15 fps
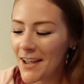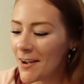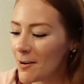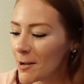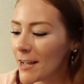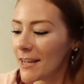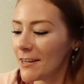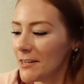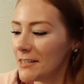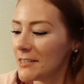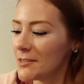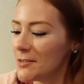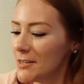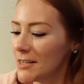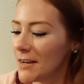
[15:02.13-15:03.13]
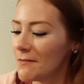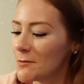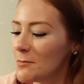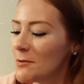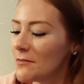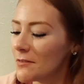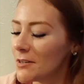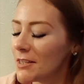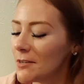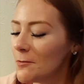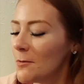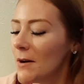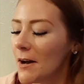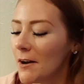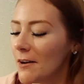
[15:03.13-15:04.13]
Okay, you're a little uncomfortable for a little
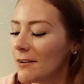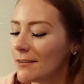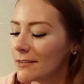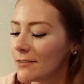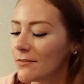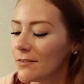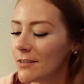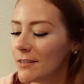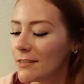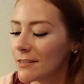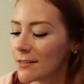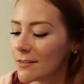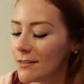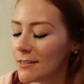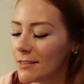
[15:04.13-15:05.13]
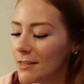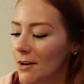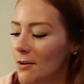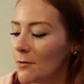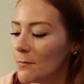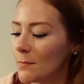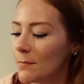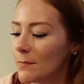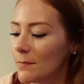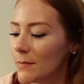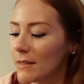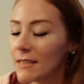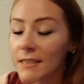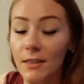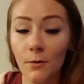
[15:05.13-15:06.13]
while. You feel a little alone,
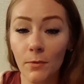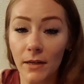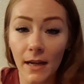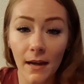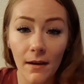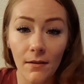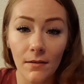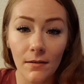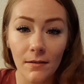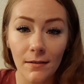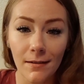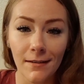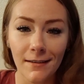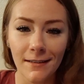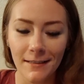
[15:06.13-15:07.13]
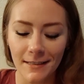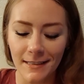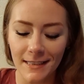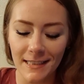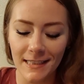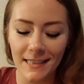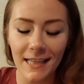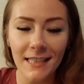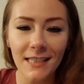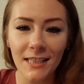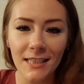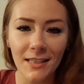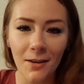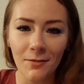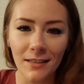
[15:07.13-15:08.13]
but it's going to work out. Success
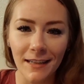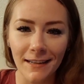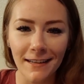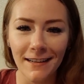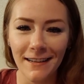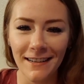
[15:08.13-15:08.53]
is lonely.